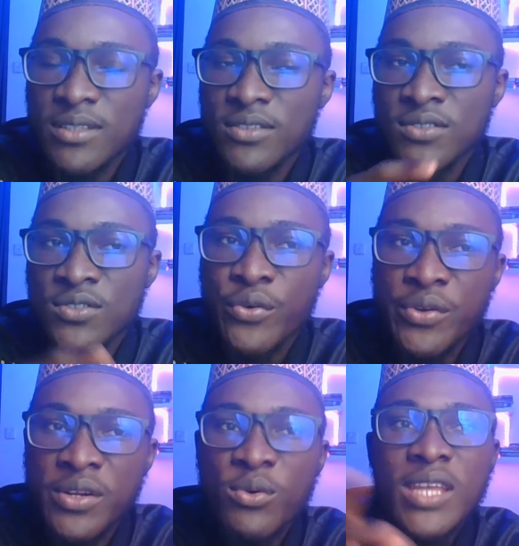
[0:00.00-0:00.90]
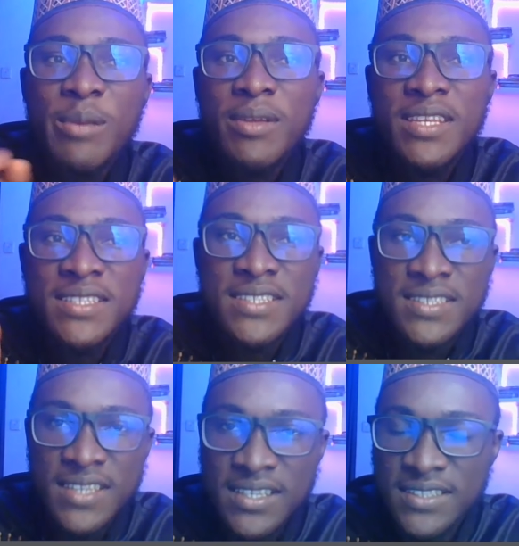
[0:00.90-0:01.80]
Sorry, what I mean is
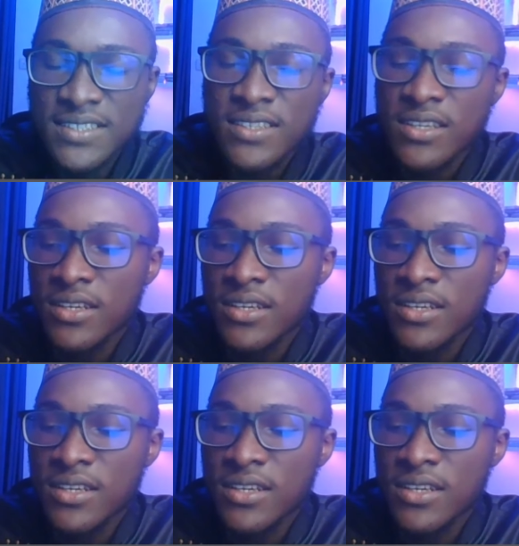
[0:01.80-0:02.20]
sense.